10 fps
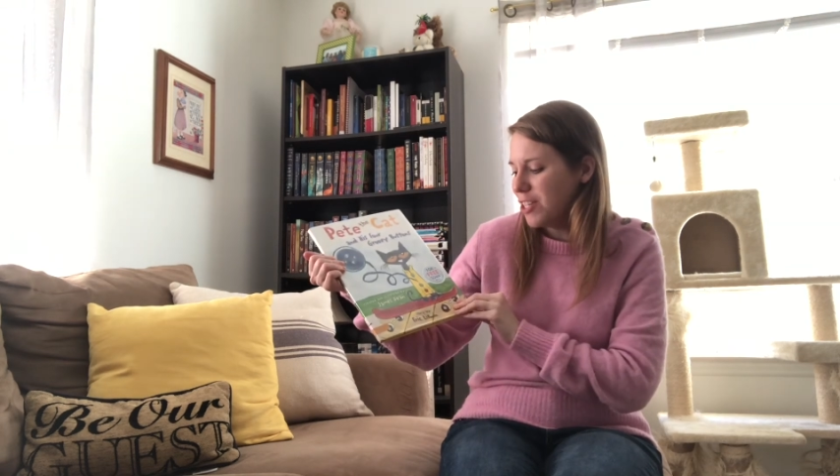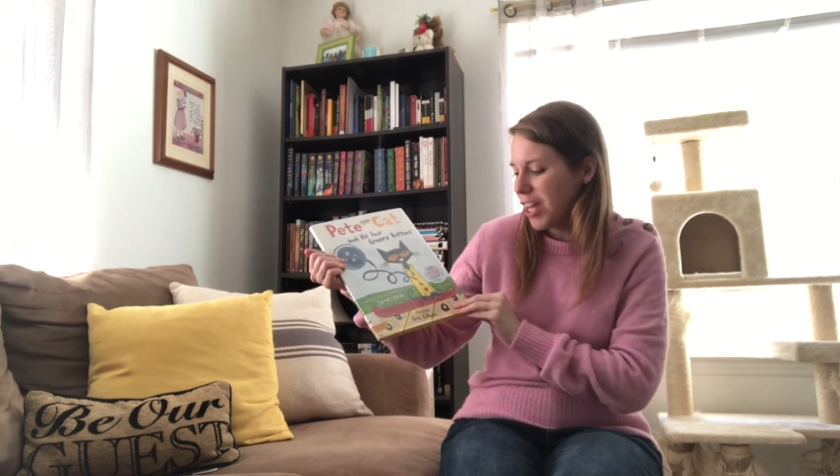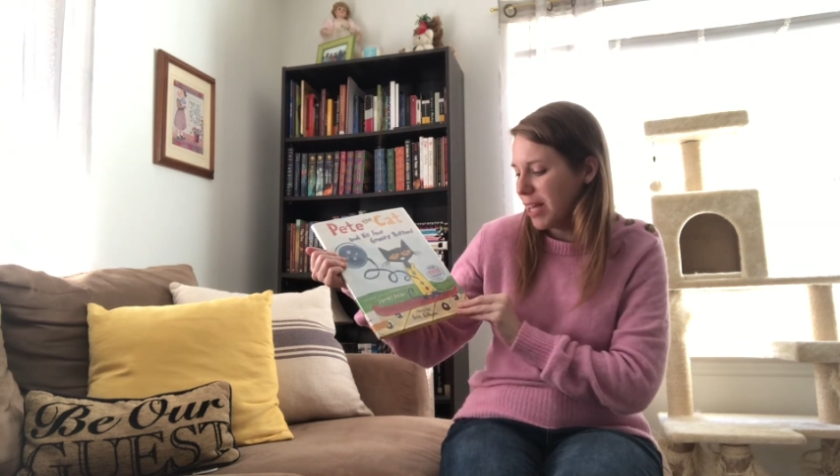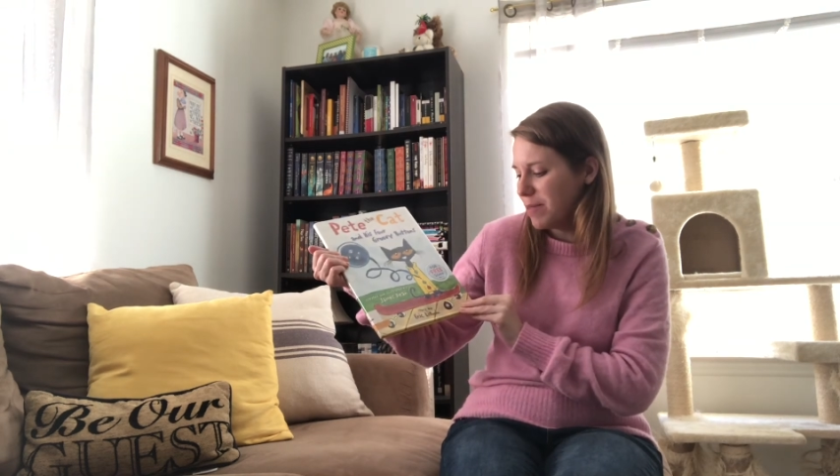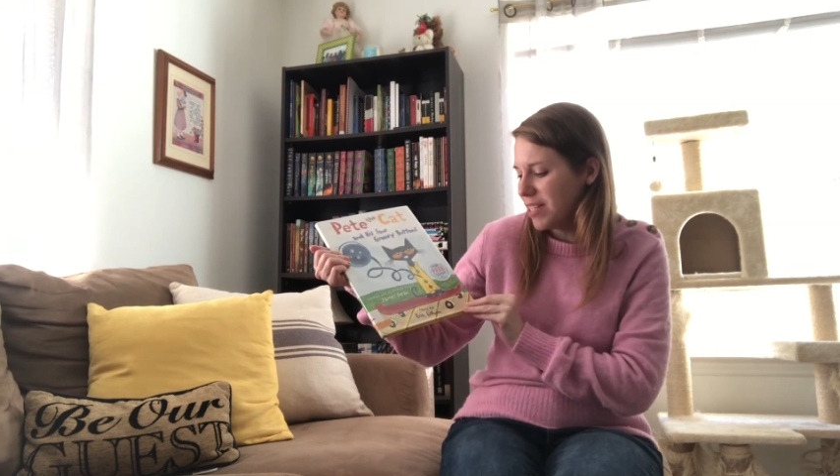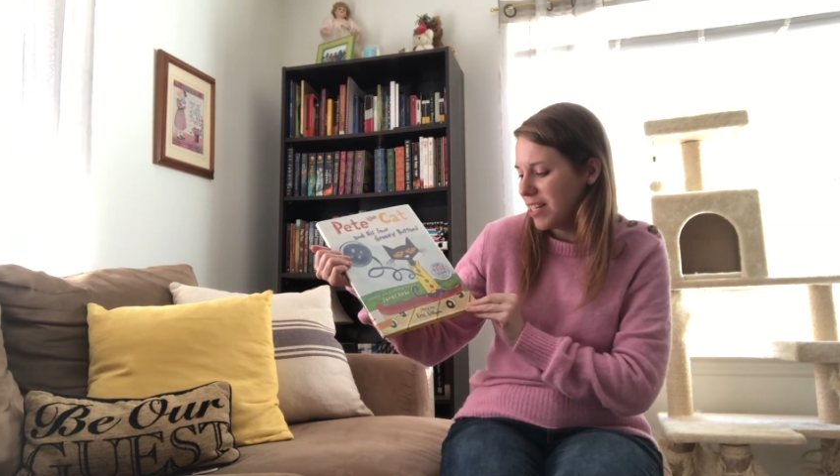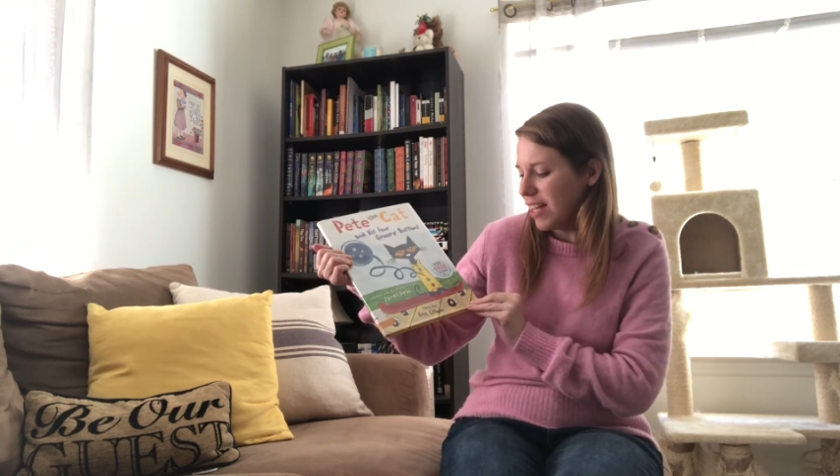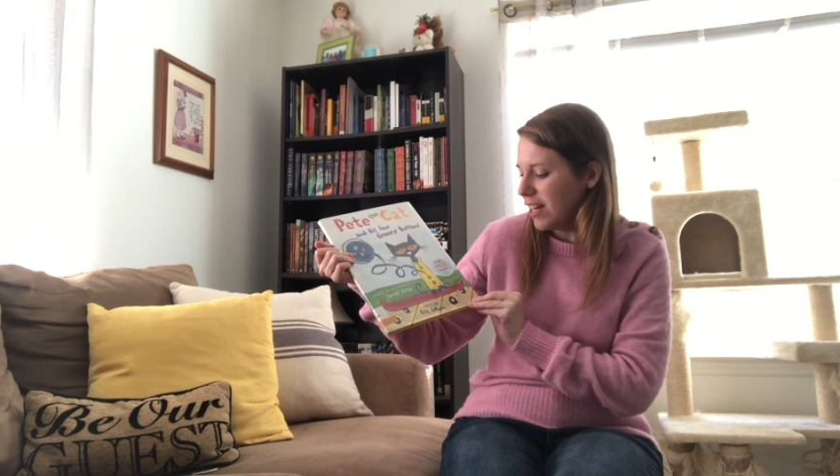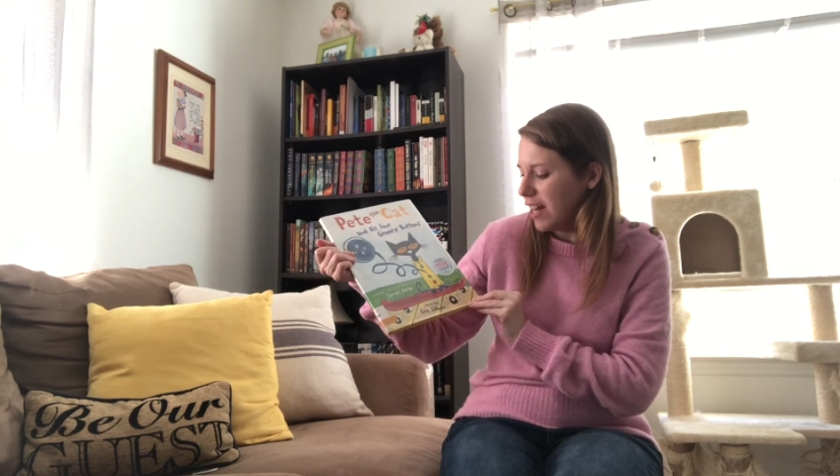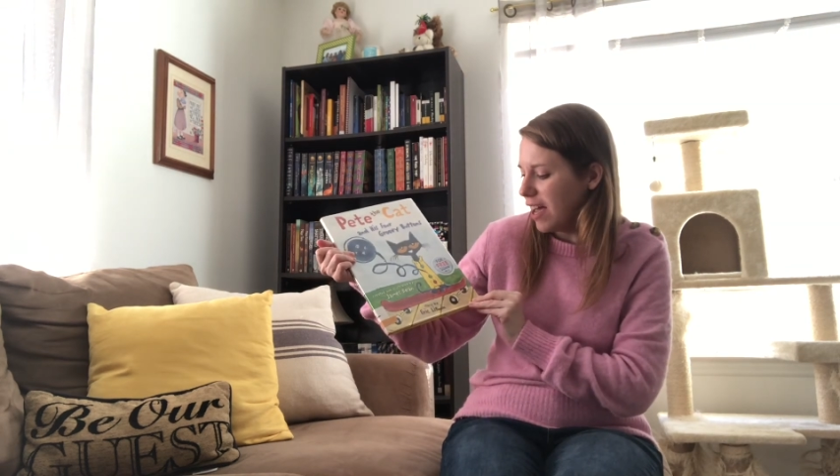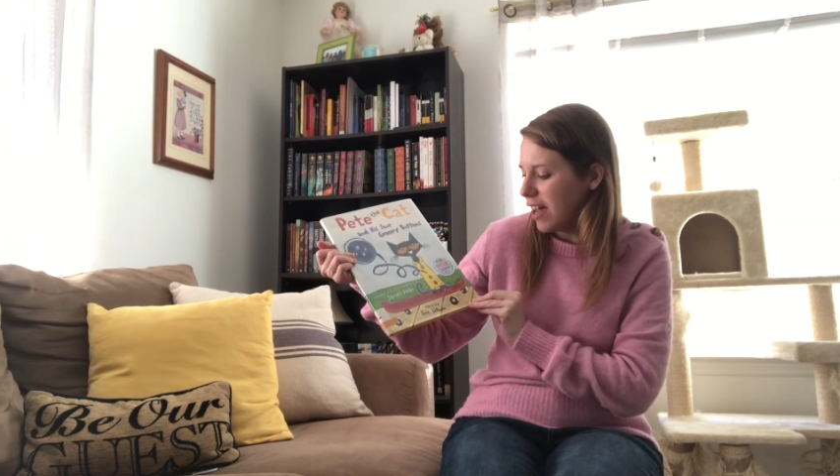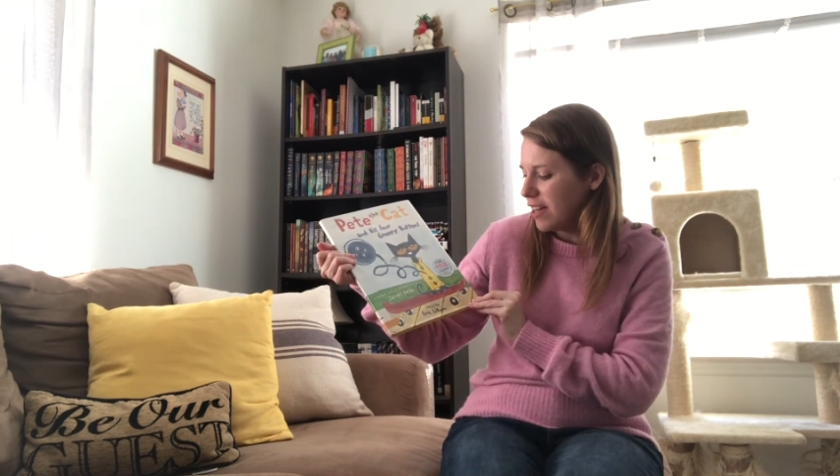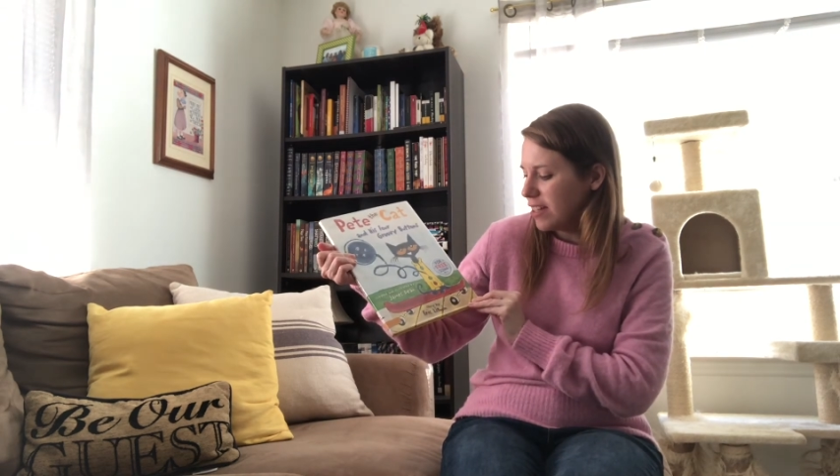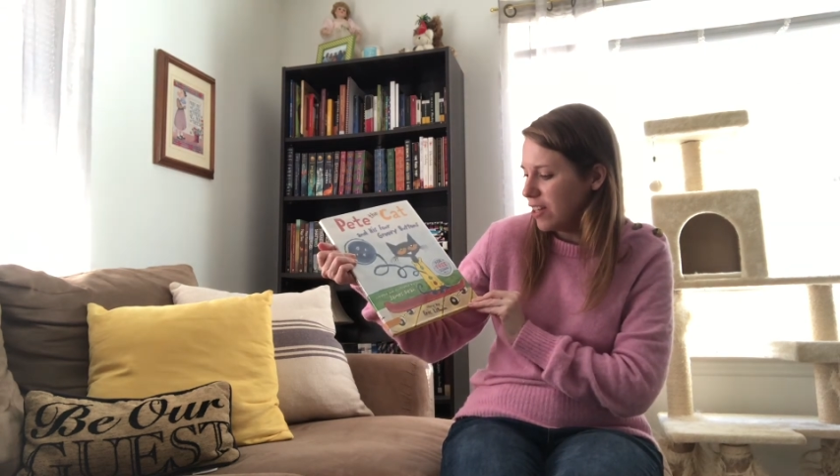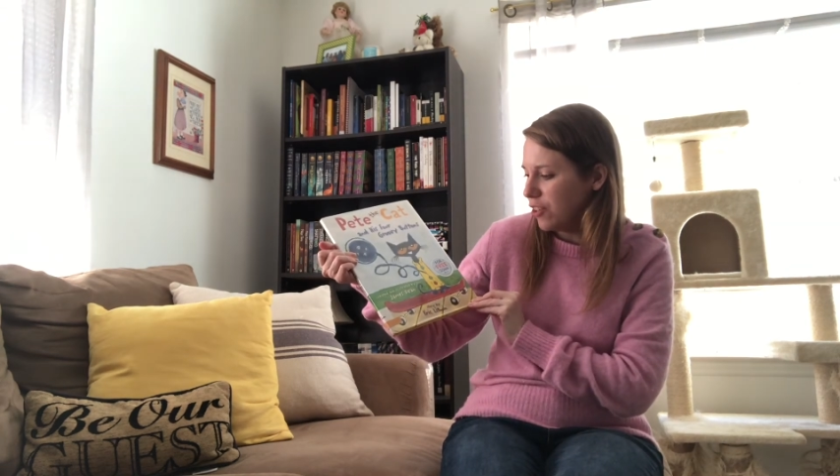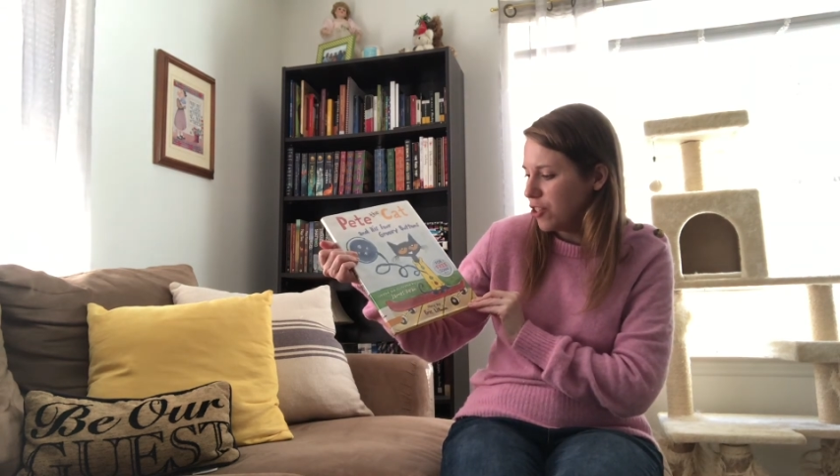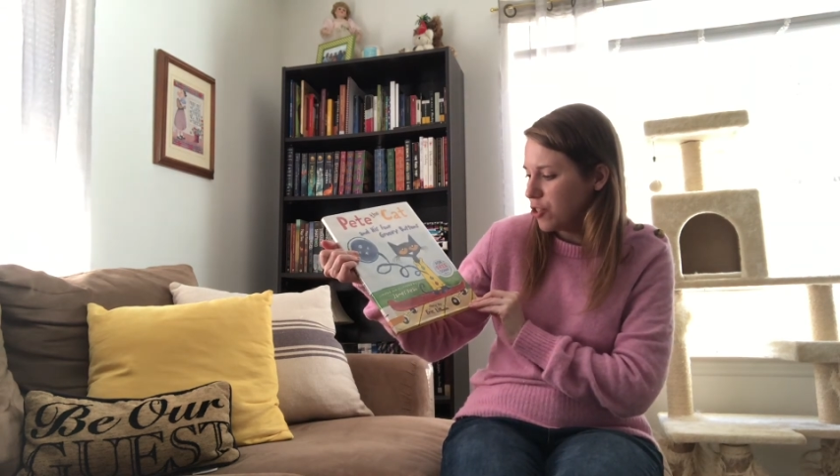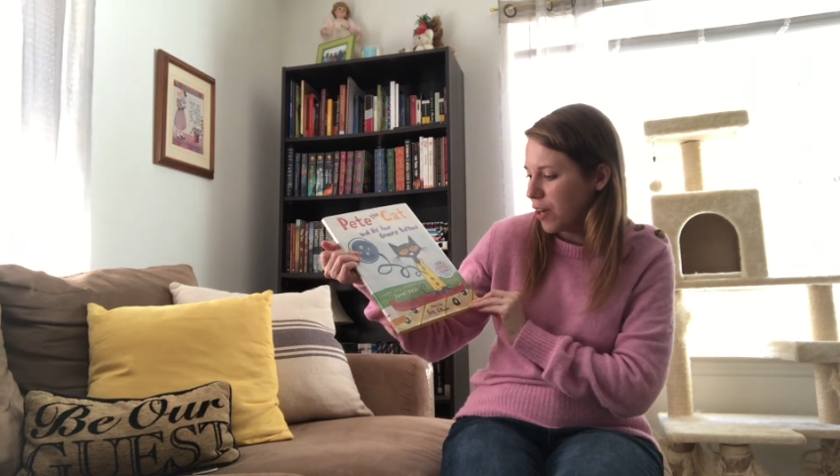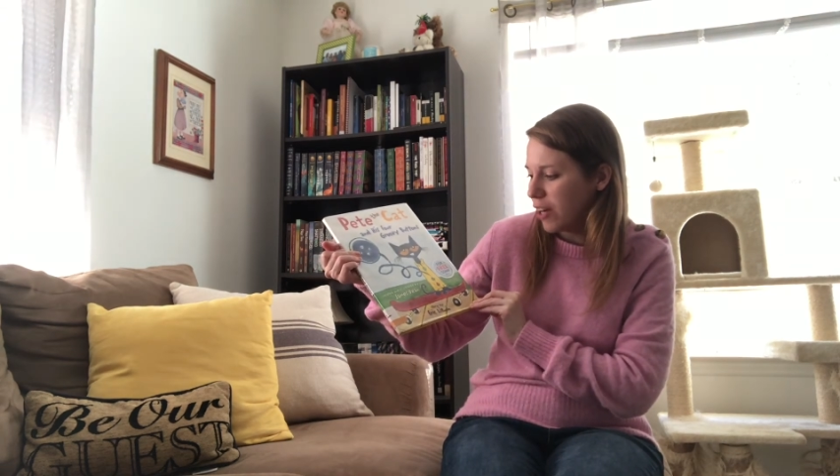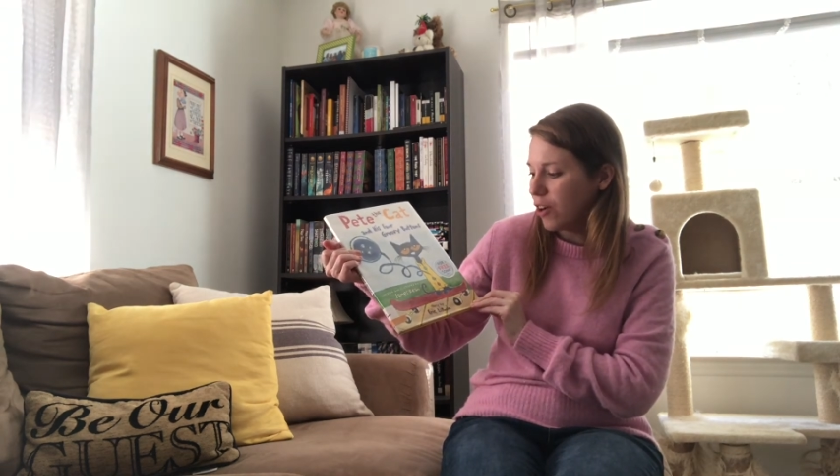James Dean and
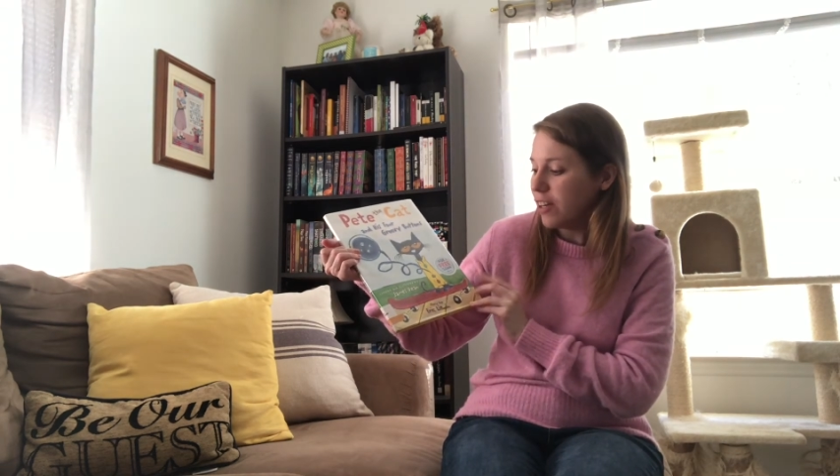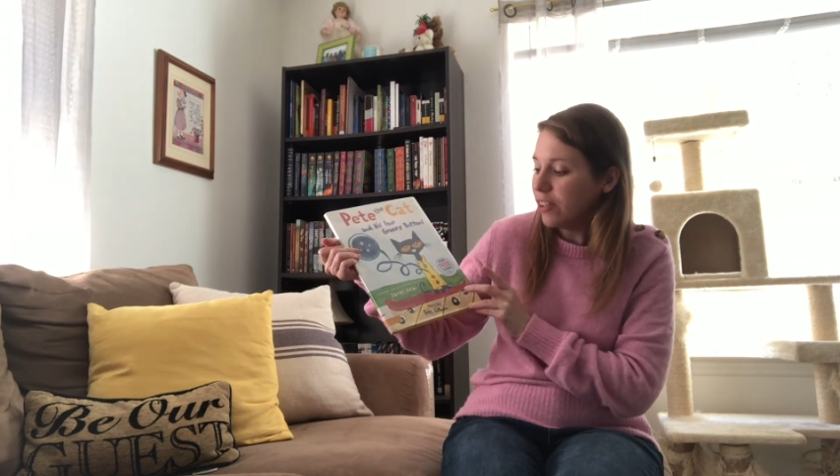illustrated